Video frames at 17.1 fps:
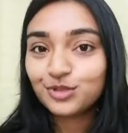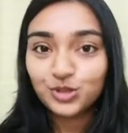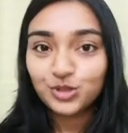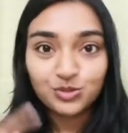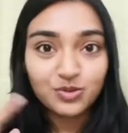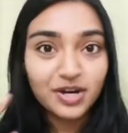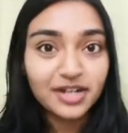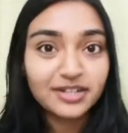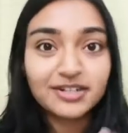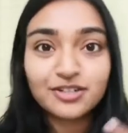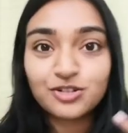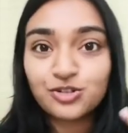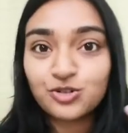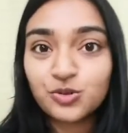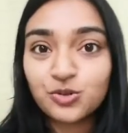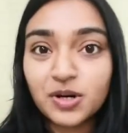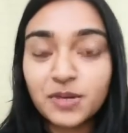new ideas
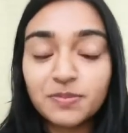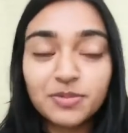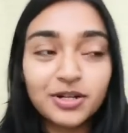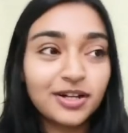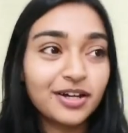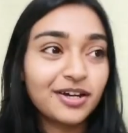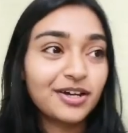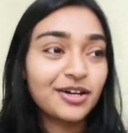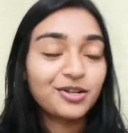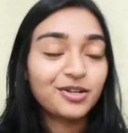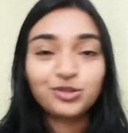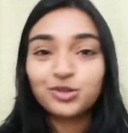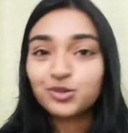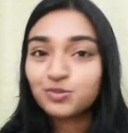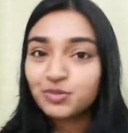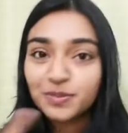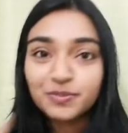show up,
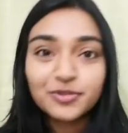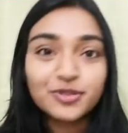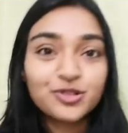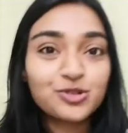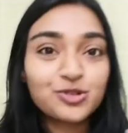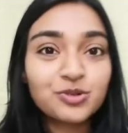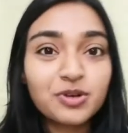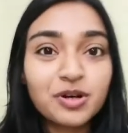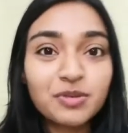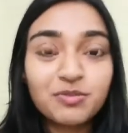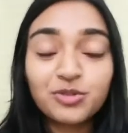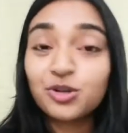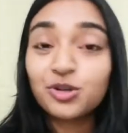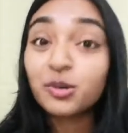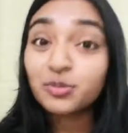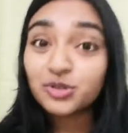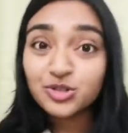new people show up,
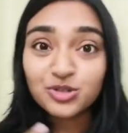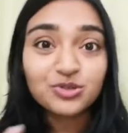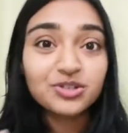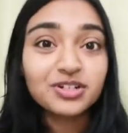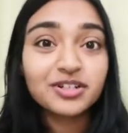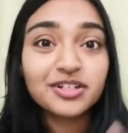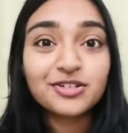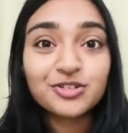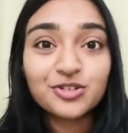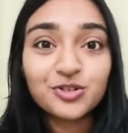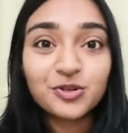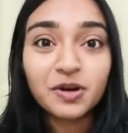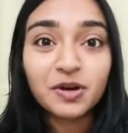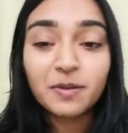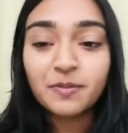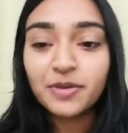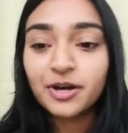new opportunities show
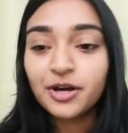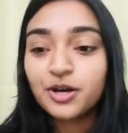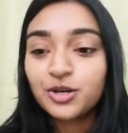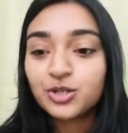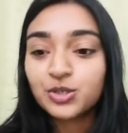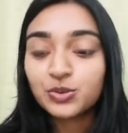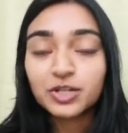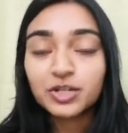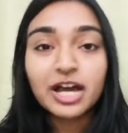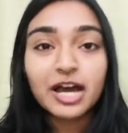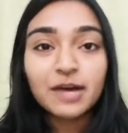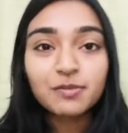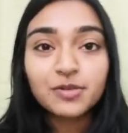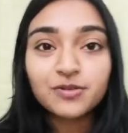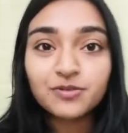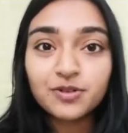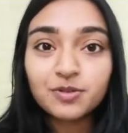up. So what
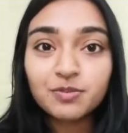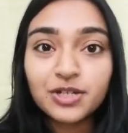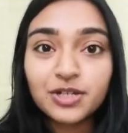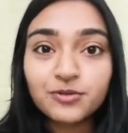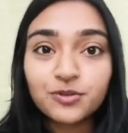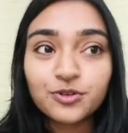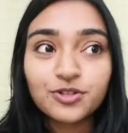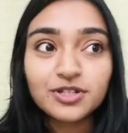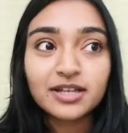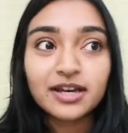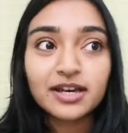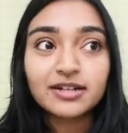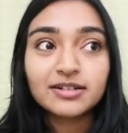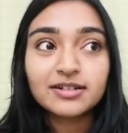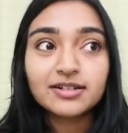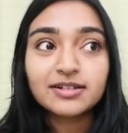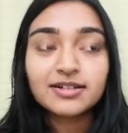happened for me was
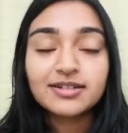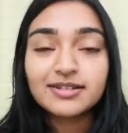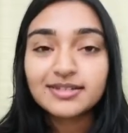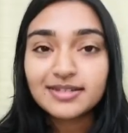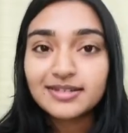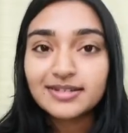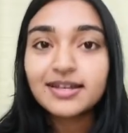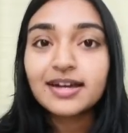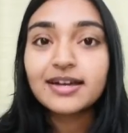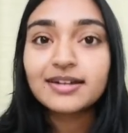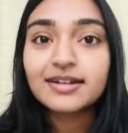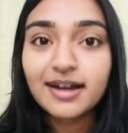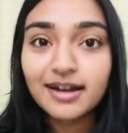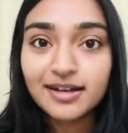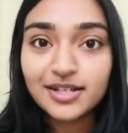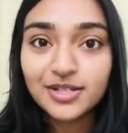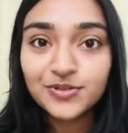that since I had
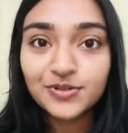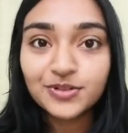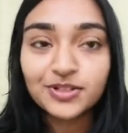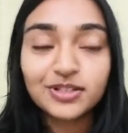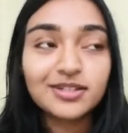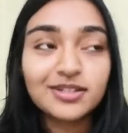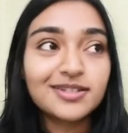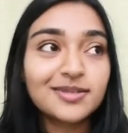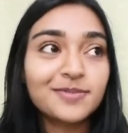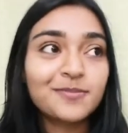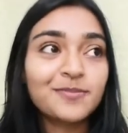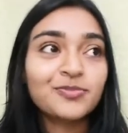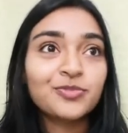asked for this,